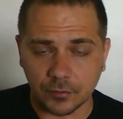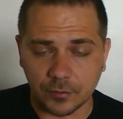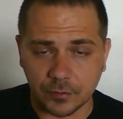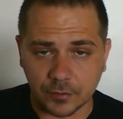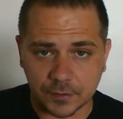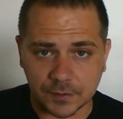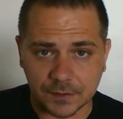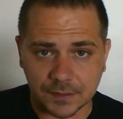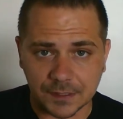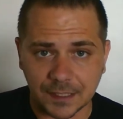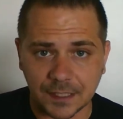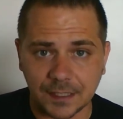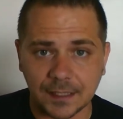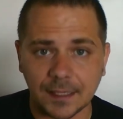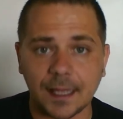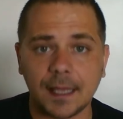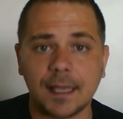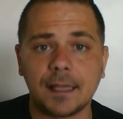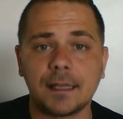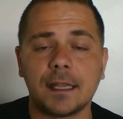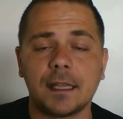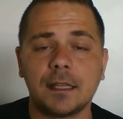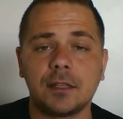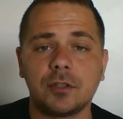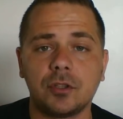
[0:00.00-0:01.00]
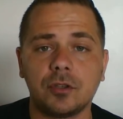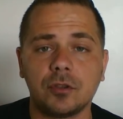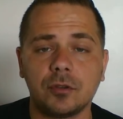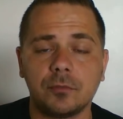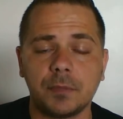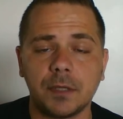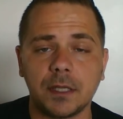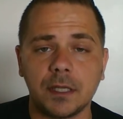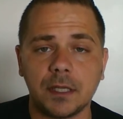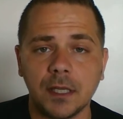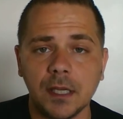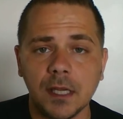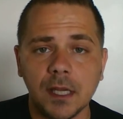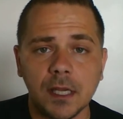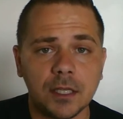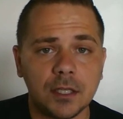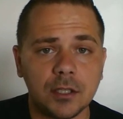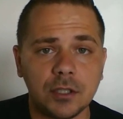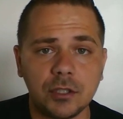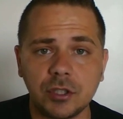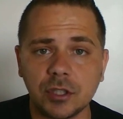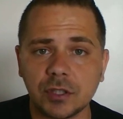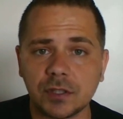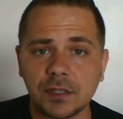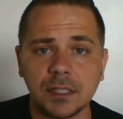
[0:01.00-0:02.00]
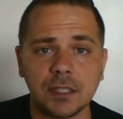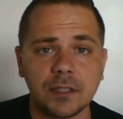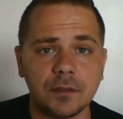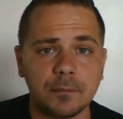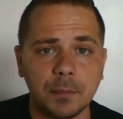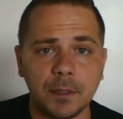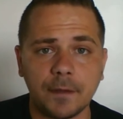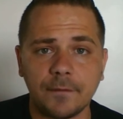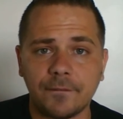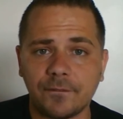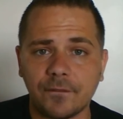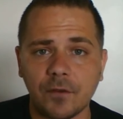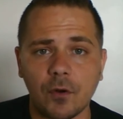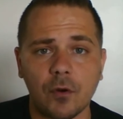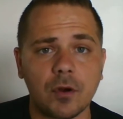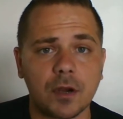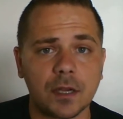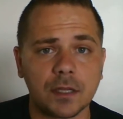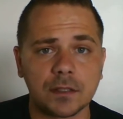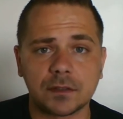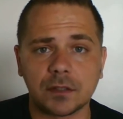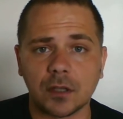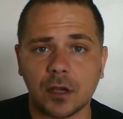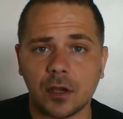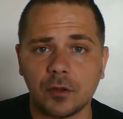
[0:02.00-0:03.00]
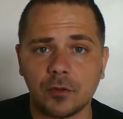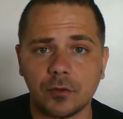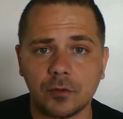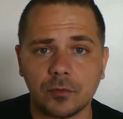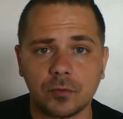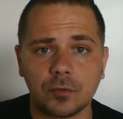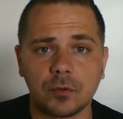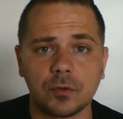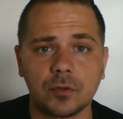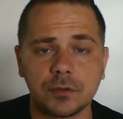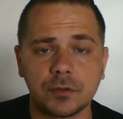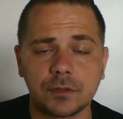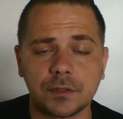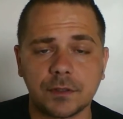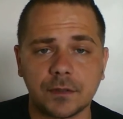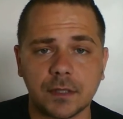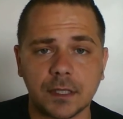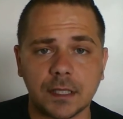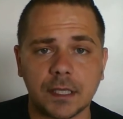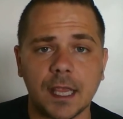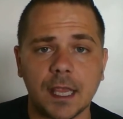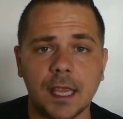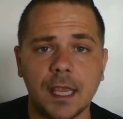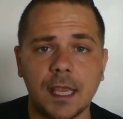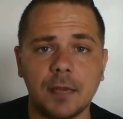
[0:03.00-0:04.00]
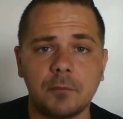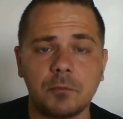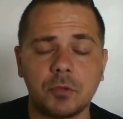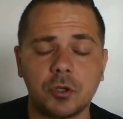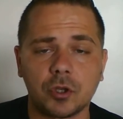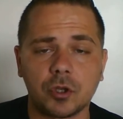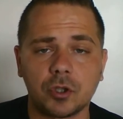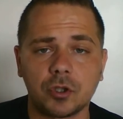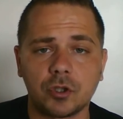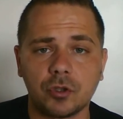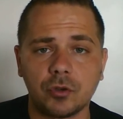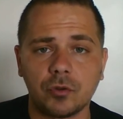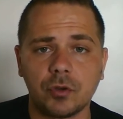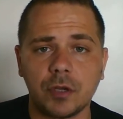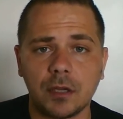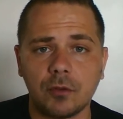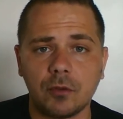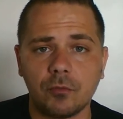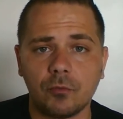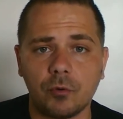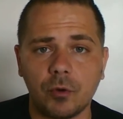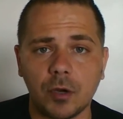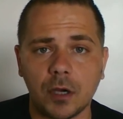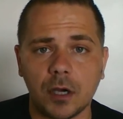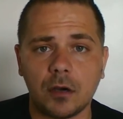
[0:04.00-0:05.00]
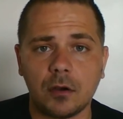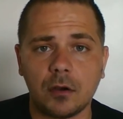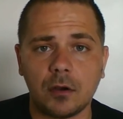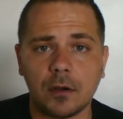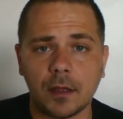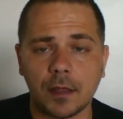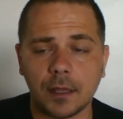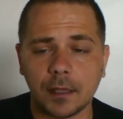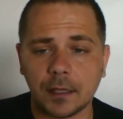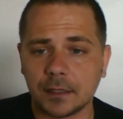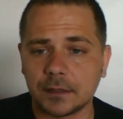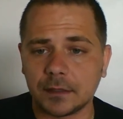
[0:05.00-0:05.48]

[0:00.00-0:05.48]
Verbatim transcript: they'll see that and you'll be you just need to be focused on the rules of the game you're doing well I,